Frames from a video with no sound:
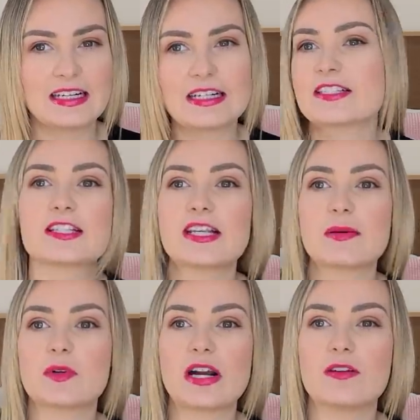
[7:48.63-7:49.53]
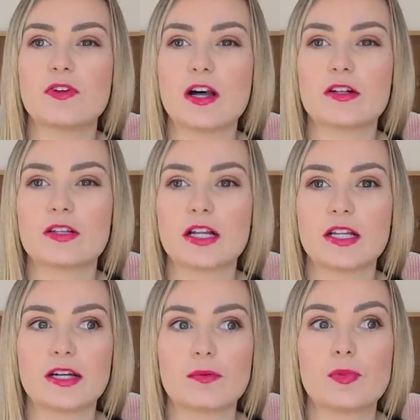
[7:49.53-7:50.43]
And he's the same grandfather that,
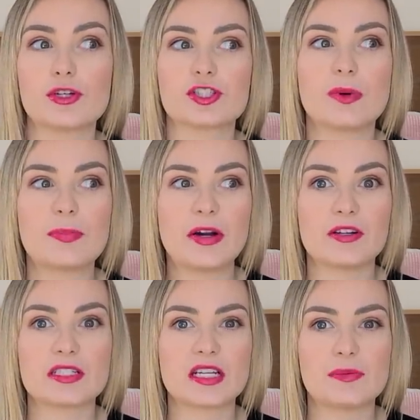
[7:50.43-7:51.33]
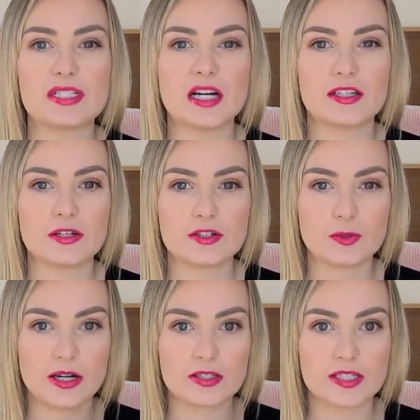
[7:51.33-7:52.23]
like, pushed my parents to get me diagnosed
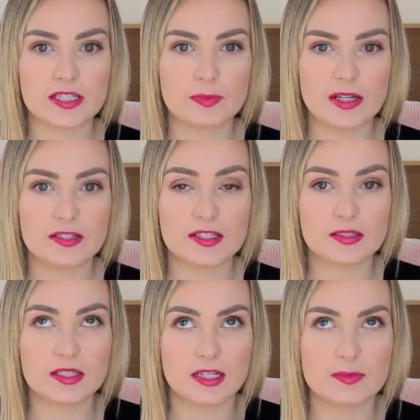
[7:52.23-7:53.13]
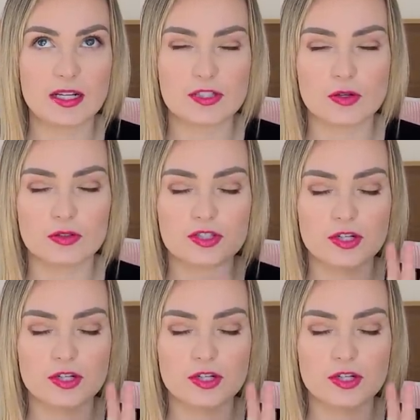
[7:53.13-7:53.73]
when I was six months old.